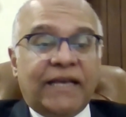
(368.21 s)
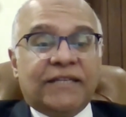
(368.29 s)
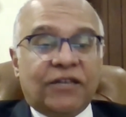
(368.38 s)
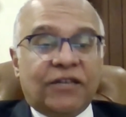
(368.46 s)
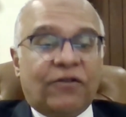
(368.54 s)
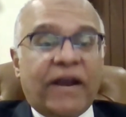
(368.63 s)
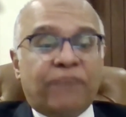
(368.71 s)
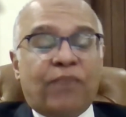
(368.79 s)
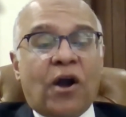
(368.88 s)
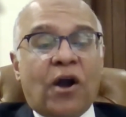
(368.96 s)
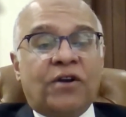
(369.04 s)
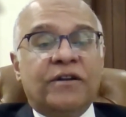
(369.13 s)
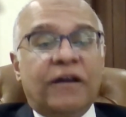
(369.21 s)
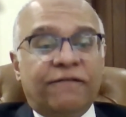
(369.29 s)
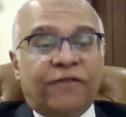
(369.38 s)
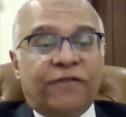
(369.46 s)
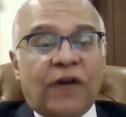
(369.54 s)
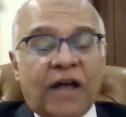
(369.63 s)
is a great partner
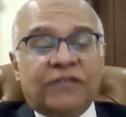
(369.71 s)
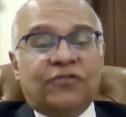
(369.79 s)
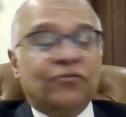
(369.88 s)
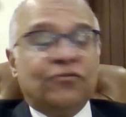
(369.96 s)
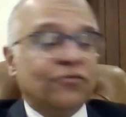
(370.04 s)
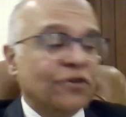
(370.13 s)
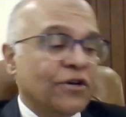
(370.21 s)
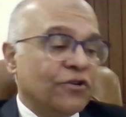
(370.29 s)
for us to